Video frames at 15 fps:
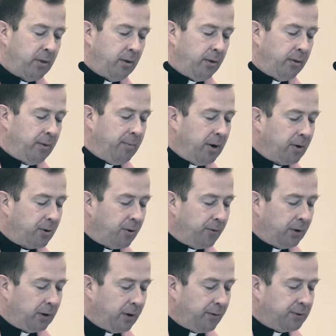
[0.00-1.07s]
The miracle of the
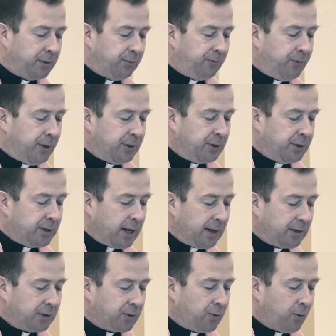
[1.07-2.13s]
loaves and fish is at
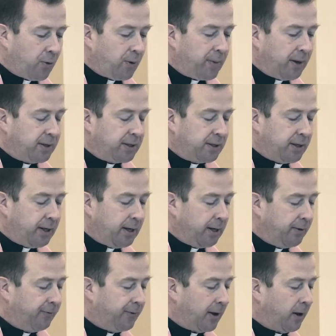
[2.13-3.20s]
its core about seeing
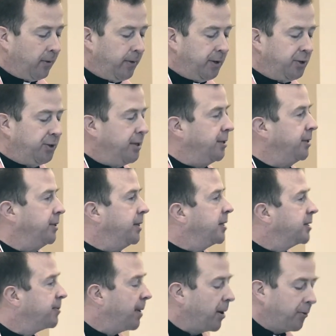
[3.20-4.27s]
and following Jesus. It
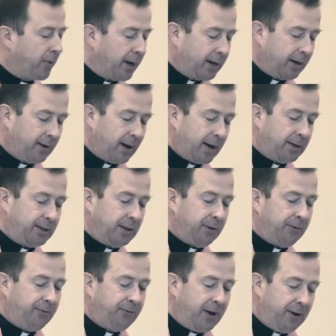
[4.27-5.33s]
is about recognizing that
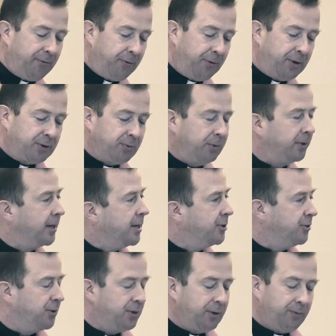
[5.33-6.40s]
faithfulness will lead you
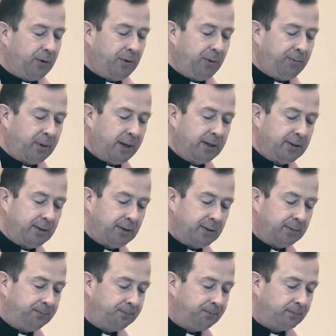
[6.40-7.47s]
to difficult places.
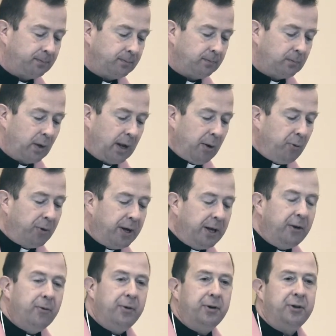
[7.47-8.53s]
It will get
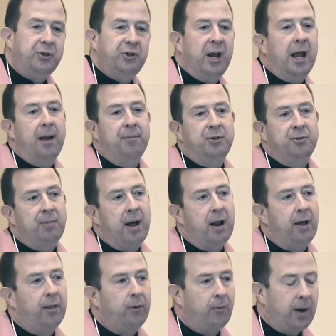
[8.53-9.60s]
you into jams you might
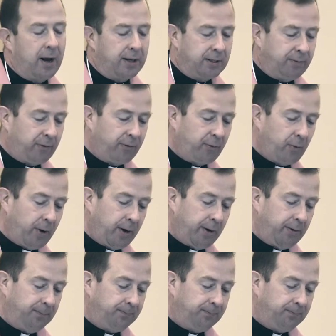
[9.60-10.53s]
otherwise have avoided.